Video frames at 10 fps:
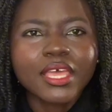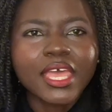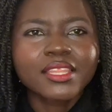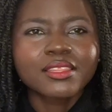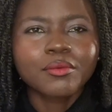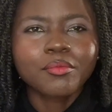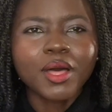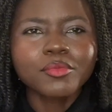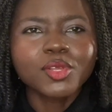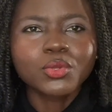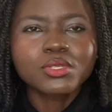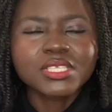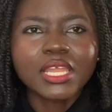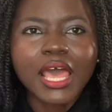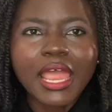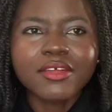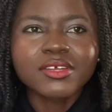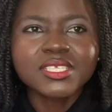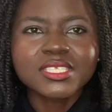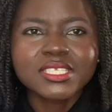And the mom looks at
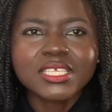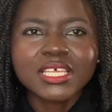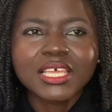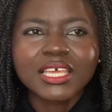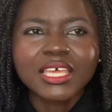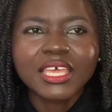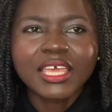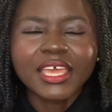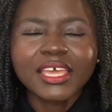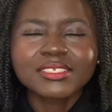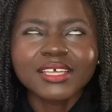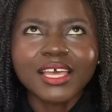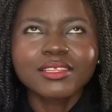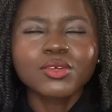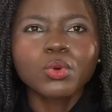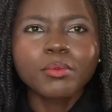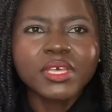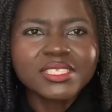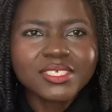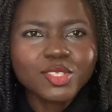Iris, and I think
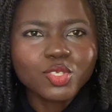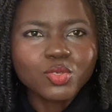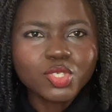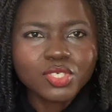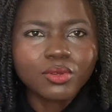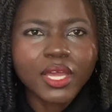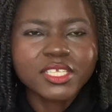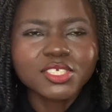women's intuition, right?